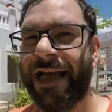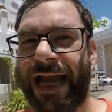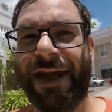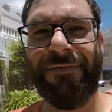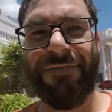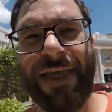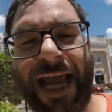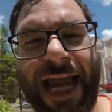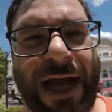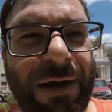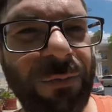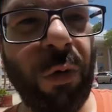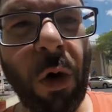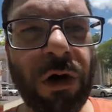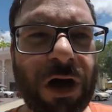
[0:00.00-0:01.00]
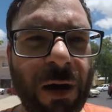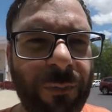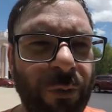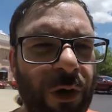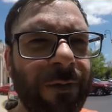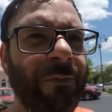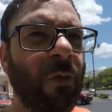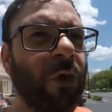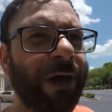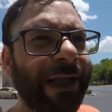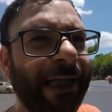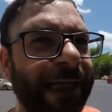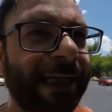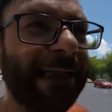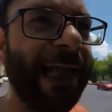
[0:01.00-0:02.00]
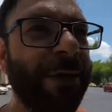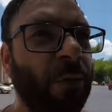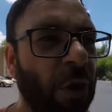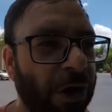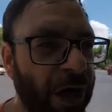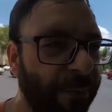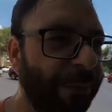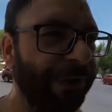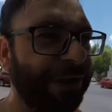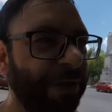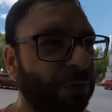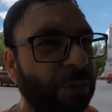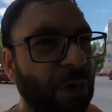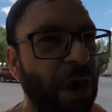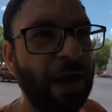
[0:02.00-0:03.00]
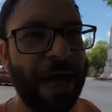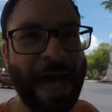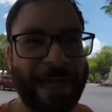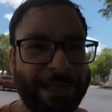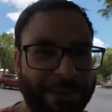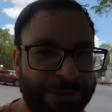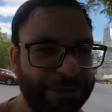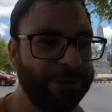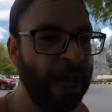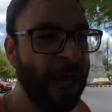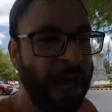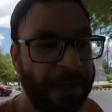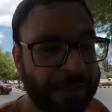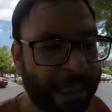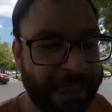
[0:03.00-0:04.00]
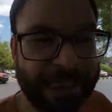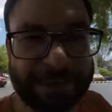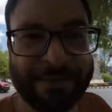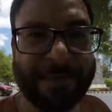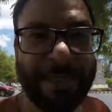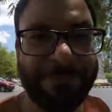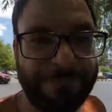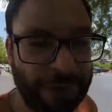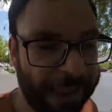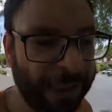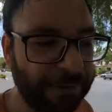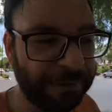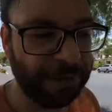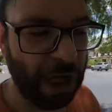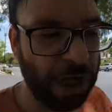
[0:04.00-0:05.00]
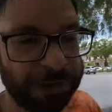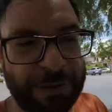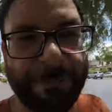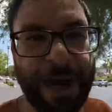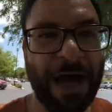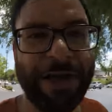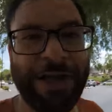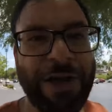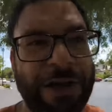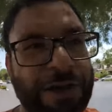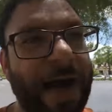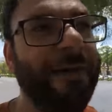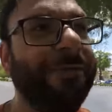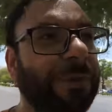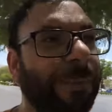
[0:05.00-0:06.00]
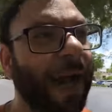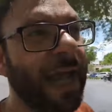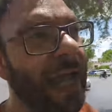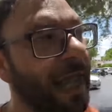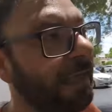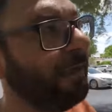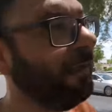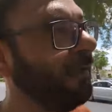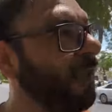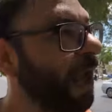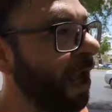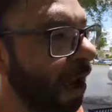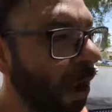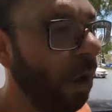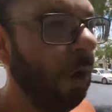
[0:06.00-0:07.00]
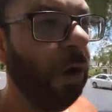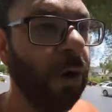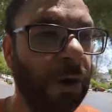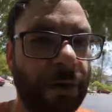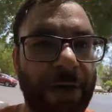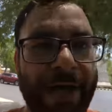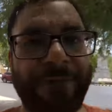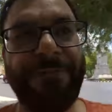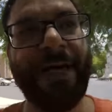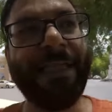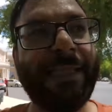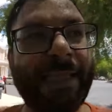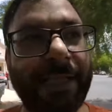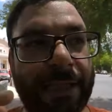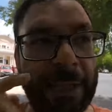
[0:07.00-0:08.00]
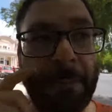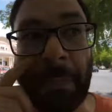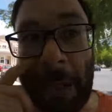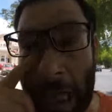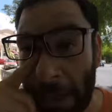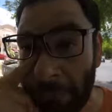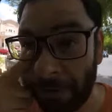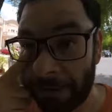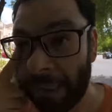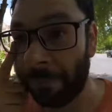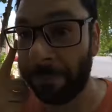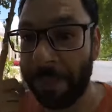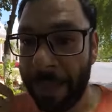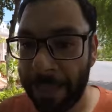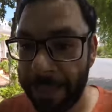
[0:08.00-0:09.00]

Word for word: if they woke up one morning and they woke up with the wrong attitude, they could send fucking Dog the Bounty Hunter after my ass. Or if I didn't comply with them,